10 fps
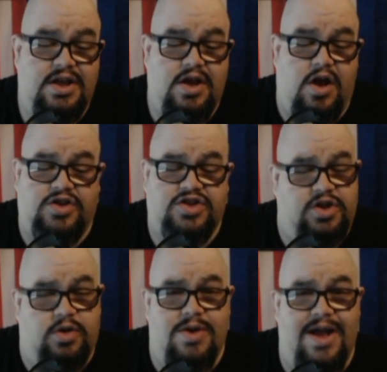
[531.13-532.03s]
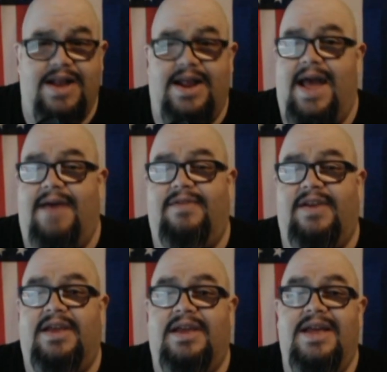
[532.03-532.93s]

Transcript: causing all kind of havoc